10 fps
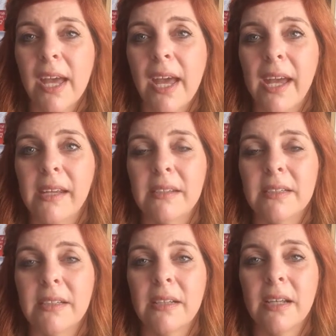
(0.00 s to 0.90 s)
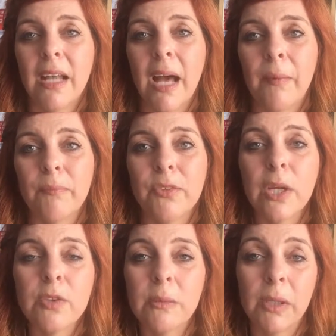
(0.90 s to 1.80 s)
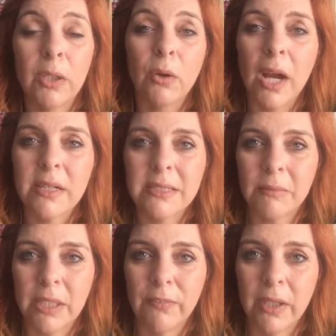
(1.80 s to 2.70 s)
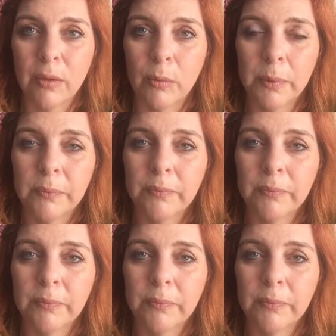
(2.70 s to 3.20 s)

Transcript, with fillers: and um, tell someone or ask somebody for help.